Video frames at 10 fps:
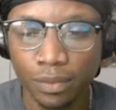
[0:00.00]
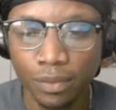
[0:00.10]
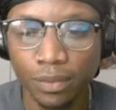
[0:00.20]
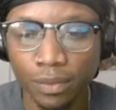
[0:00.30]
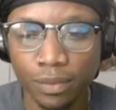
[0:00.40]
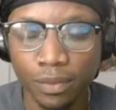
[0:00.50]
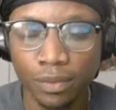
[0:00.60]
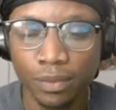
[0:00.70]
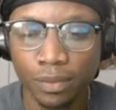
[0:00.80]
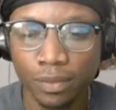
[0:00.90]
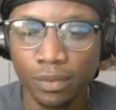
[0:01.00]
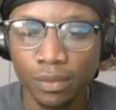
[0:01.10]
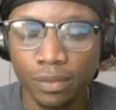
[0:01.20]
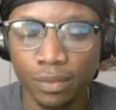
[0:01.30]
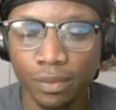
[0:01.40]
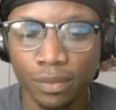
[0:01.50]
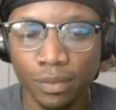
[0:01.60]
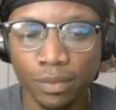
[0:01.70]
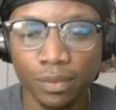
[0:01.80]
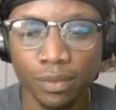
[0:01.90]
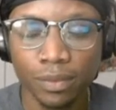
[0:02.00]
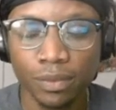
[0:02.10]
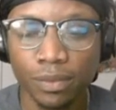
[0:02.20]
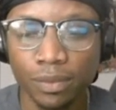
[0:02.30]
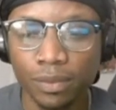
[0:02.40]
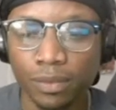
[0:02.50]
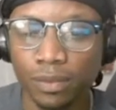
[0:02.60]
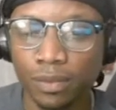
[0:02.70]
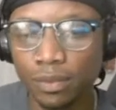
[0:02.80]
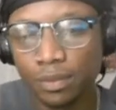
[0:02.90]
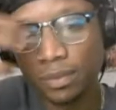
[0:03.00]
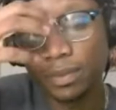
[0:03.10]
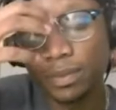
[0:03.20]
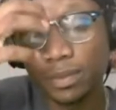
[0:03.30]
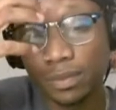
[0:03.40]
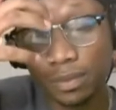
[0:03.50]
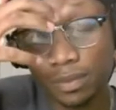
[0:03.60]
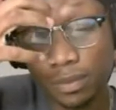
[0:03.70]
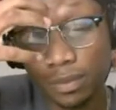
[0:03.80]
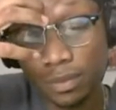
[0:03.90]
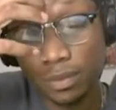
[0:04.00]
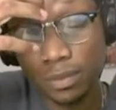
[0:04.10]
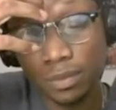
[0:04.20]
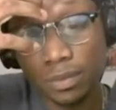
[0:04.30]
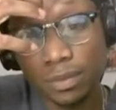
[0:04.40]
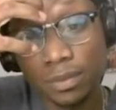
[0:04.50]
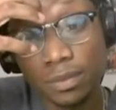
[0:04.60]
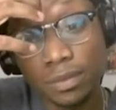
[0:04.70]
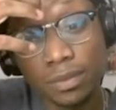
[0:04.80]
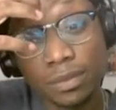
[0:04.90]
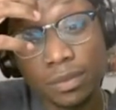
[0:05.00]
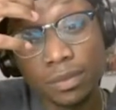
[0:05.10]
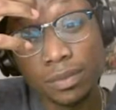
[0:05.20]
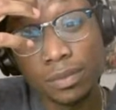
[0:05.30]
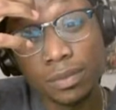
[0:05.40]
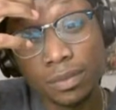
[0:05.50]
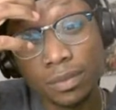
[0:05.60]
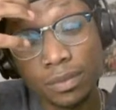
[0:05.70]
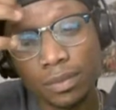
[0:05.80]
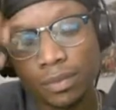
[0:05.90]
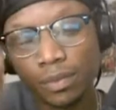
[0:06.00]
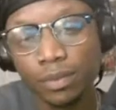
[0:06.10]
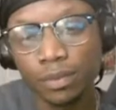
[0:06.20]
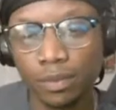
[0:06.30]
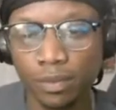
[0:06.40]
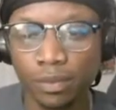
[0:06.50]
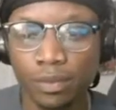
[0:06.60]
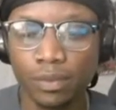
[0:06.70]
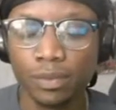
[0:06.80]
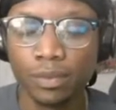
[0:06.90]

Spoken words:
[no speech]